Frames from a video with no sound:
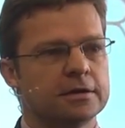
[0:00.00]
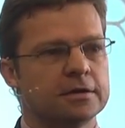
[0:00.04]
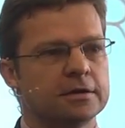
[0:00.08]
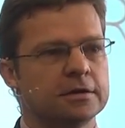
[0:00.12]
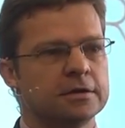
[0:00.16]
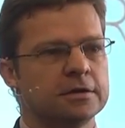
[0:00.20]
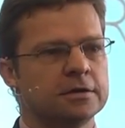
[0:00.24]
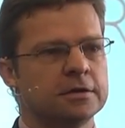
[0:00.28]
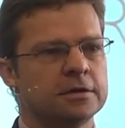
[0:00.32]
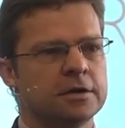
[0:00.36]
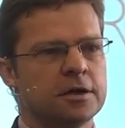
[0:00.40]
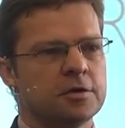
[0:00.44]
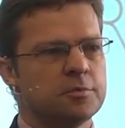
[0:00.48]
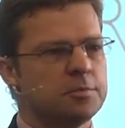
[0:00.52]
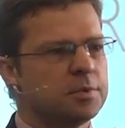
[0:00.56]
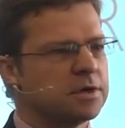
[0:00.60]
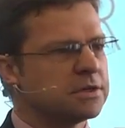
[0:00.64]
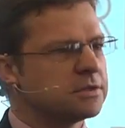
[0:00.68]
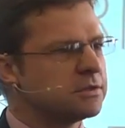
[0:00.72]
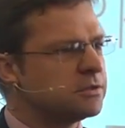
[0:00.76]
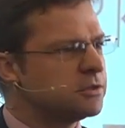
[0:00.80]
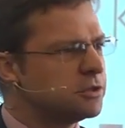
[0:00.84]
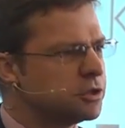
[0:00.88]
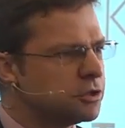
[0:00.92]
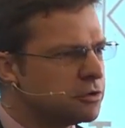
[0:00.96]
you know,
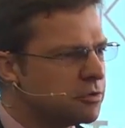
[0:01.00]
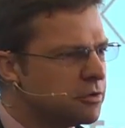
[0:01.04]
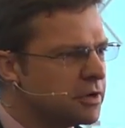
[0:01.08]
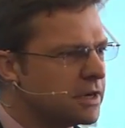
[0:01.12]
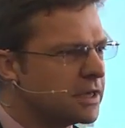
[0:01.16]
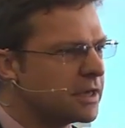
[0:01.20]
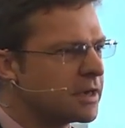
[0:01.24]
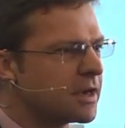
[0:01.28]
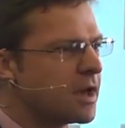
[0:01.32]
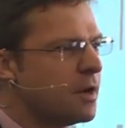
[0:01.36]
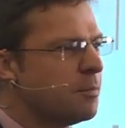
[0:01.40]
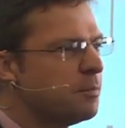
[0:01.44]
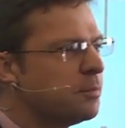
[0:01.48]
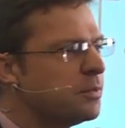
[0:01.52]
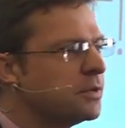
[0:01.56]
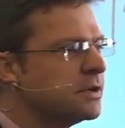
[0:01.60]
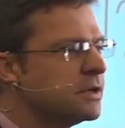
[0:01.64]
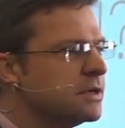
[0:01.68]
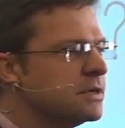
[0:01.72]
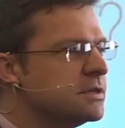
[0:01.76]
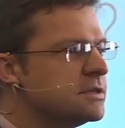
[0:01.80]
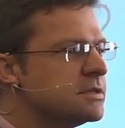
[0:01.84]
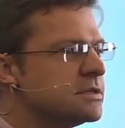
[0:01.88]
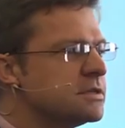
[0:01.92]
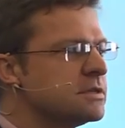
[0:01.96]
but surely
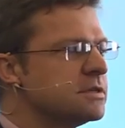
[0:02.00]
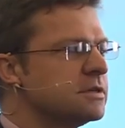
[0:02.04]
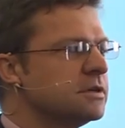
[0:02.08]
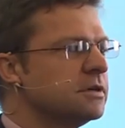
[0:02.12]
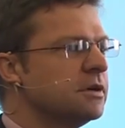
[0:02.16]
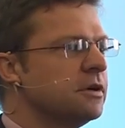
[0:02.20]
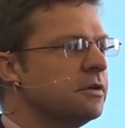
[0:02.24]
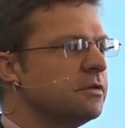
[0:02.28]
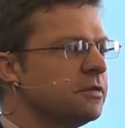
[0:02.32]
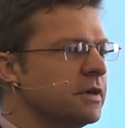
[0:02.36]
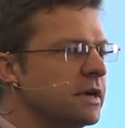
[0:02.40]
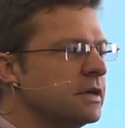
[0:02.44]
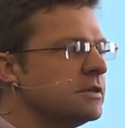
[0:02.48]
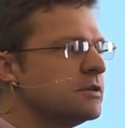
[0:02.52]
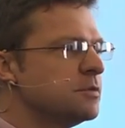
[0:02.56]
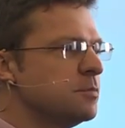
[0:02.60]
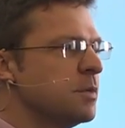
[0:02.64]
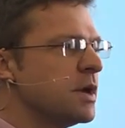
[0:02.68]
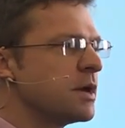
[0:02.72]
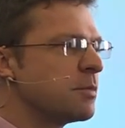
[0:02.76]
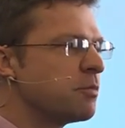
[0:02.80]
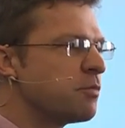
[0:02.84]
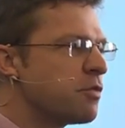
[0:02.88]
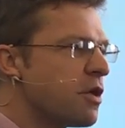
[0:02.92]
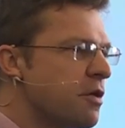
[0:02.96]
companies are there to
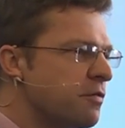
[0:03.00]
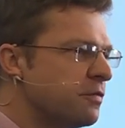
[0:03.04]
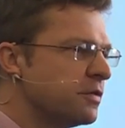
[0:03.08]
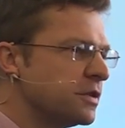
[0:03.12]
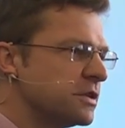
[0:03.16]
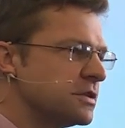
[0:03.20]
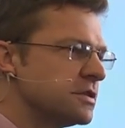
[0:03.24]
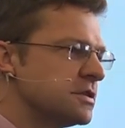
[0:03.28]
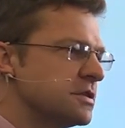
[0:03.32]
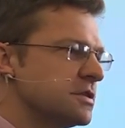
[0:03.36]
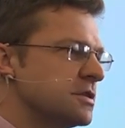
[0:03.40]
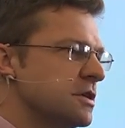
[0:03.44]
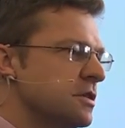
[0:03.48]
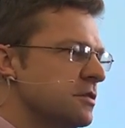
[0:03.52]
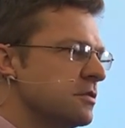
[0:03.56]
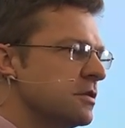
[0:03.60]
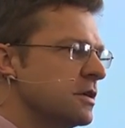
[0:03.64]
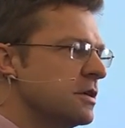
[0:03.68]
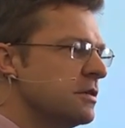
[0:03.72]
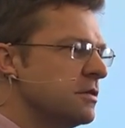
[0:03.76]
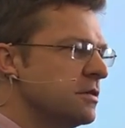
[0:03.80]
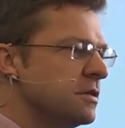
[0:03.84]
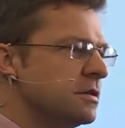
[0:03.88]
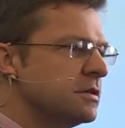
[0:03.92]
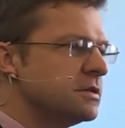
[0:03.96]
make profits, so
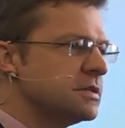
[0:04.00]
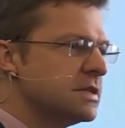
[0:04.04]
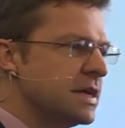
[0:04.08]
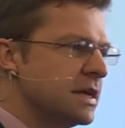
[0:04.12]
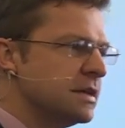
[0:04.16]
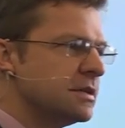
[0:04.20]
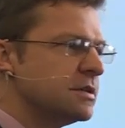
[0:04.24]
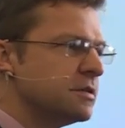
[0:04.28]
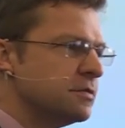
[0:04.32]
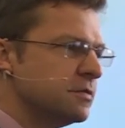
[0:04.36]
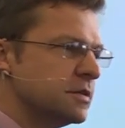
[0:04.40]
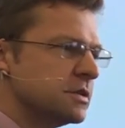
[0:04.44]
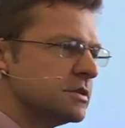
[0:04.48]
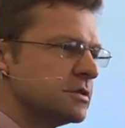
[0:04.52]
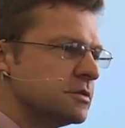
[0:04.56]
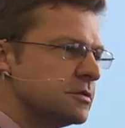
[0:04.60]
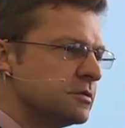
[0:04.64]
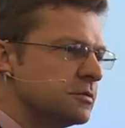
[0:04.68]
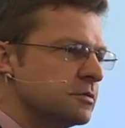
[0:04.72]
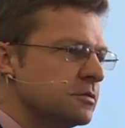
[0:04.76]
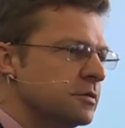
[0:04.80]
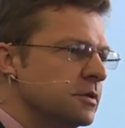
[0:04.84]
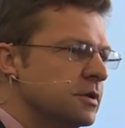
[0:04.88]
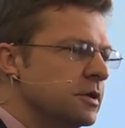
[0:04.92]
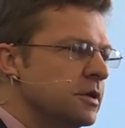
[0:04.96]
their incentive is
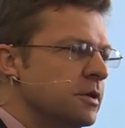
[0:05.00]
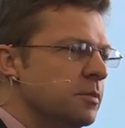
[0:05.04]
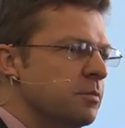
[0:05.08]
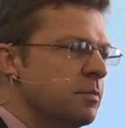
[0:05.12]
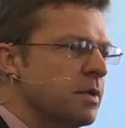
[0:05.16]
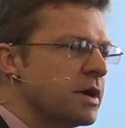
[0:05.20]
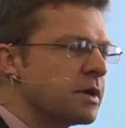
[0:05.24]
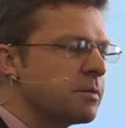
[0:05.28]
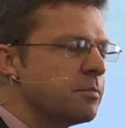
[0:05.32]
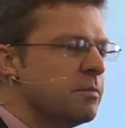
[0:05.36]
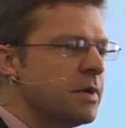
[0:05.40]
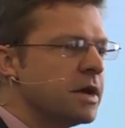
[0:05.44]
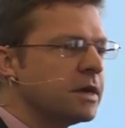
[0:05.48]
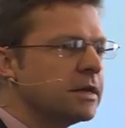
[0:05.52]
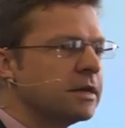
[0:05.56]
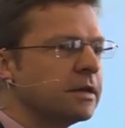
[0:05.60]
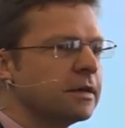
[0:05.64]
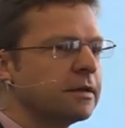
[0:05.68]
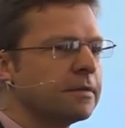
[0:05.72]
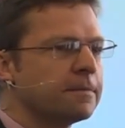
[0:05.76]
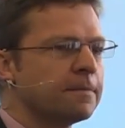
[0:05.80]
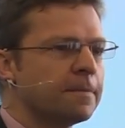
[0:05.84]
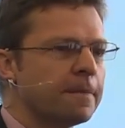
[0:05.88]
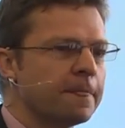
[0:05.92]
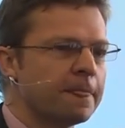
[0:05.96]
to make
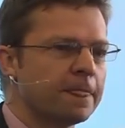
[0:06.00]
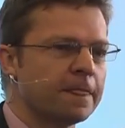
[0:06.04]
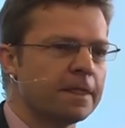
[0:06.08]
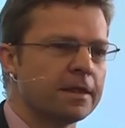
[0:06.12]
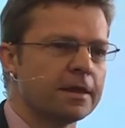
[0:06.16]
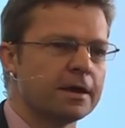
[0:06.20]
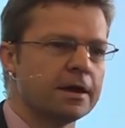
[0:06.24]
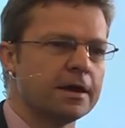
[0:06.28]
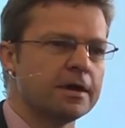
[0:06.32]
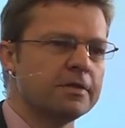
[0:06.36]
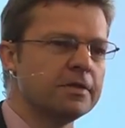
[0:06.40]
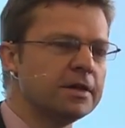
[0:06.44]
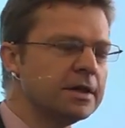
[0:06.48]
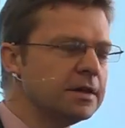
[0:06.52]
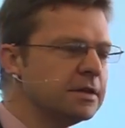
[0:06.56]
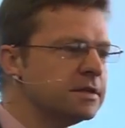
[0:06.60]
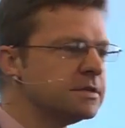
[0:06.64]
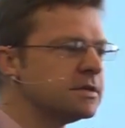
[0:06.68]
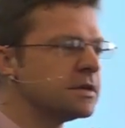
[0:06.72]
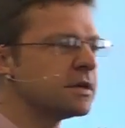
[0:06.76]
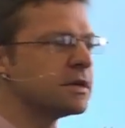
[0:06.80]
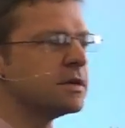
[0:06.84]
money. And that is a